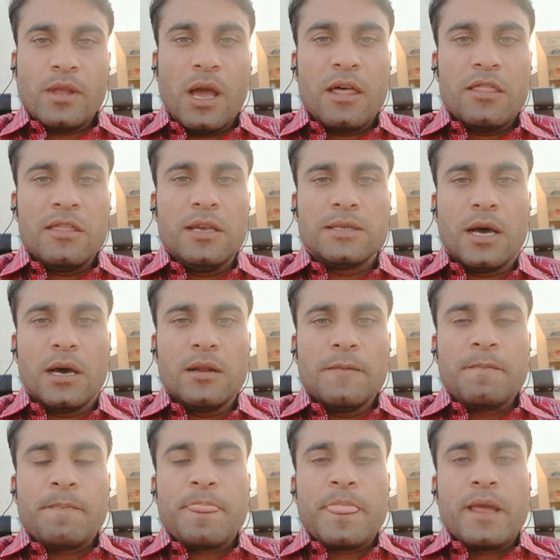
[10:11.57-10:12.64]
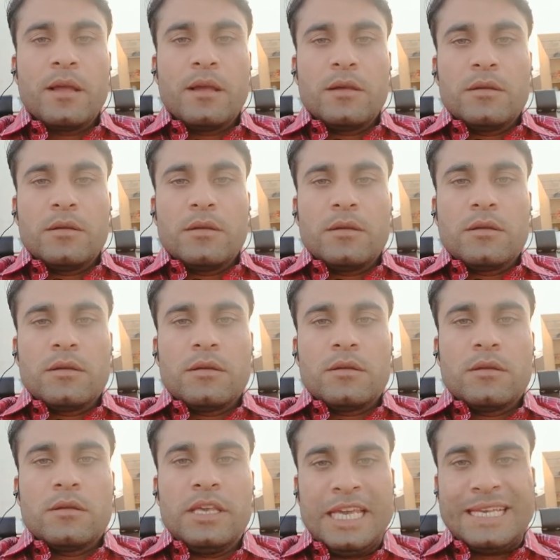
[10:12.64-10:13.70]
And these are
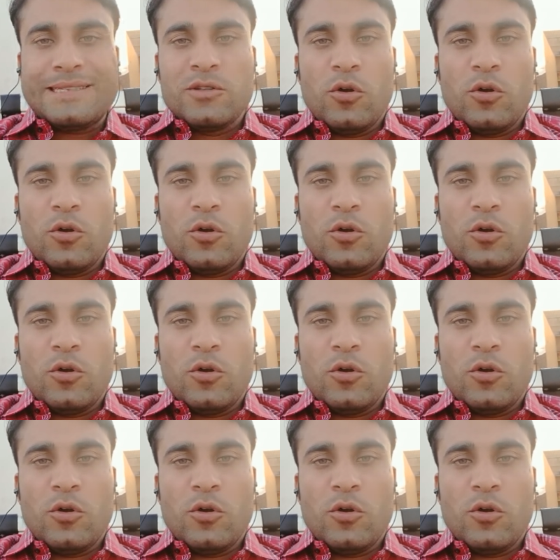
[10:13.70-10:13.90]
yes,